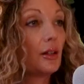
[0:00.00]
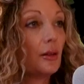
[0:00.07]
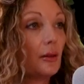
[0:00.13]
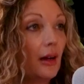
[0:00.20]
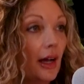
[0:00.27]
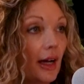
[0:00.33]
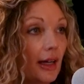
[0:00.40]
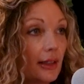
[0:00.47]

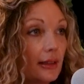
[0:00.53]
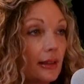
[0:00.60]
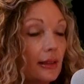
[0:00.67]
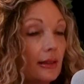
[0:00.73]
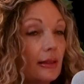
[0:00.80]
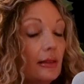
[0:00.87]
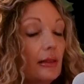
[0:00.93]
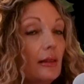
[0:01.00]

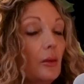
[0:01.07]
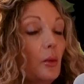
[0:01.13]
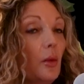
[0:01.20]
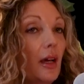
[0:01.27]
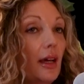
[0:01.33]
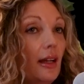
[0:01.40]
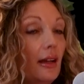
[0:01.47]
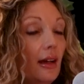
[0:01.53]
Correct.
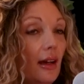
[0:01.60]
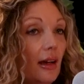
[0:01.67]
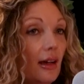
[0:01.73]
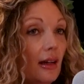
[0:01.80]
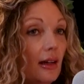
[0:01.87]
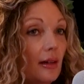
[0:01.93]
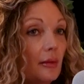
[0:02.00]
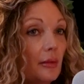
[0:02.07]
When
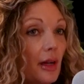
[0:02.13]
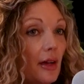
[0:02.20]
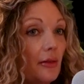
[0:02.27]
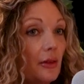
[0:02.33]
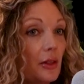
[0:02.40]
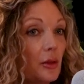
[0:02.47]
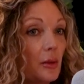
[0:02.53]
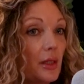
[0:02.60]
I
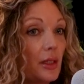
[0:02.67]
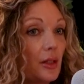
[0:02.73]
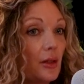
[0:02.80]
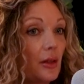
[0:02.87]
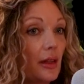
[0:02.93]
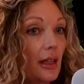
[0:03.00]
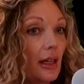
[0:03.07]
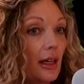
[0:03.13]
first went
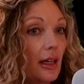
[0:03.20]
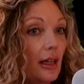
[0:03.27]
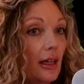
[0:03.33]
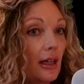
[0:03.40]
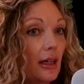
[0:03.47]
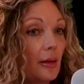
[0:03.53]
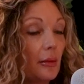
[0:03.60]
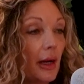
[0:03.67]
to
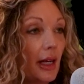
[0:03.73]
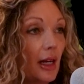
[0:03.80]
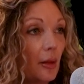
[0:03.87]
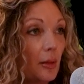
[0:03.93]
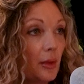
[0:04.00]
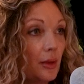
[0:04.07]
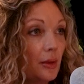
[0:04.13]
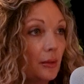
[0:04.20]
the
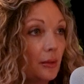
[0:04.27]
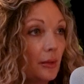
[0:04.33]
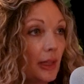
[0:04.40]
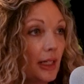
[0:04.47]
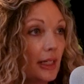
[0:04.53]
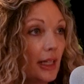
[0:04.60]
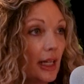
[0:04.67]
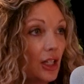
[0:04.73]
pineapple
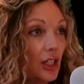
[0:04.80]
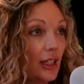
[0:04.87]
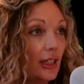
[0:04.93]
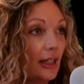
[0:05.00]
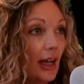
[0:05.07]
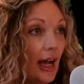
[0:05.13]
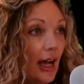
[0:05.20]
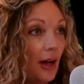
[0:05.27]

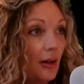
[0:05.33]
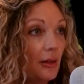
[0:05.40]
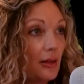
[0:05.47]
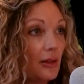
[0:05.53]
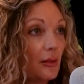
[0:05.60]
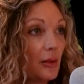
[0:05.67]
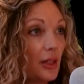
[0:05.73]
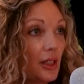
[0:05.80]
plantation
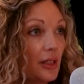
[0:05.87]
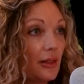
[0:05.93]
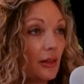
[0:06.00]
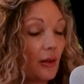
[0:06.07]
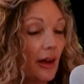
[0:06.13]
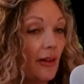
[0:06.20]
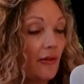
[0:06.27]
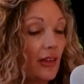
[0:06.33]
house, which is a great